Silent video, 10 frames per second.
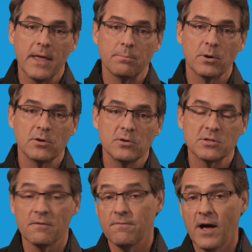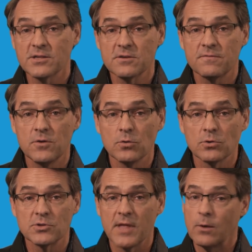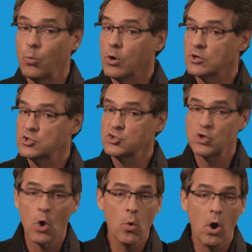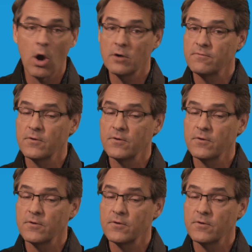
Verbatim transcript: that produce the fossil fuels that work so hard